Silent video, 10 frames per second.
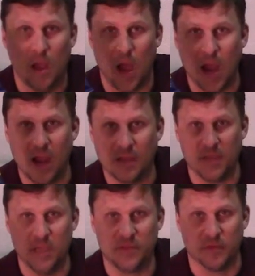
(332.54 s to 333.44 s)
I got
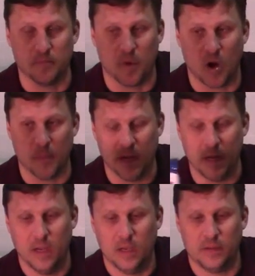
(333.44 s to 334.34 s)
these from
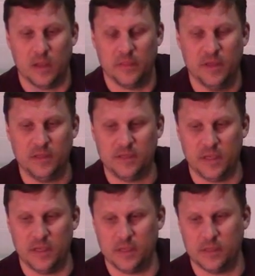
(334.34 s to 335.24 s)
Burpee. Now this
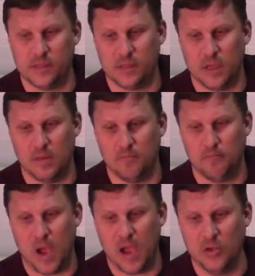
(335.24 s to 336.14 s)
is
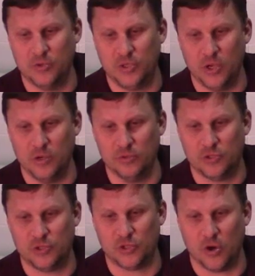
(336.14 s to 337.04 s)
Biotone
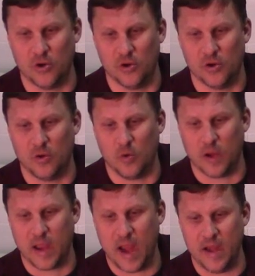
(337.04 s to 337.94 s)
Starter,
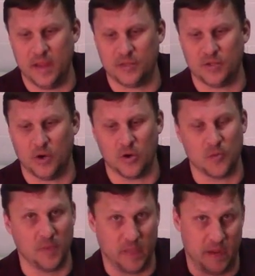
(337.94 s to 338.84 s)
organic starter
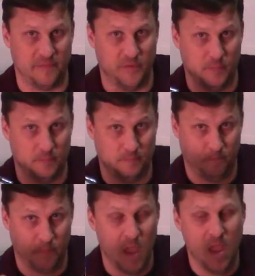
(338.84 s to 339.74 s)
plant food.
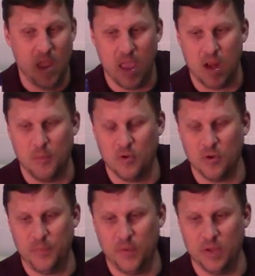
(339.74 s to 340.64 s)
And I'm
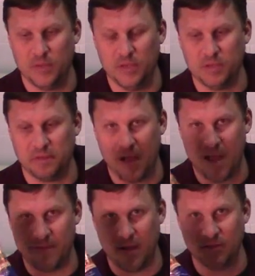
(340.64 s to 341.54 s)
going to put, this is a
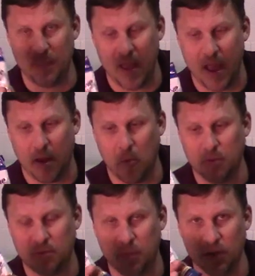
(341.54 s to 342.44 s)
5-ounce bag, I'm
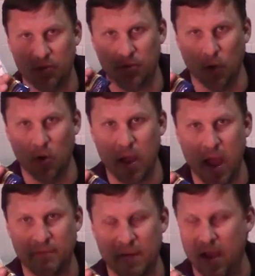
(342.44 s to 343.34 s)
going to put
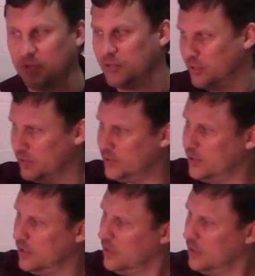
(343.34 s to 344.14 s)
2.5 ounces,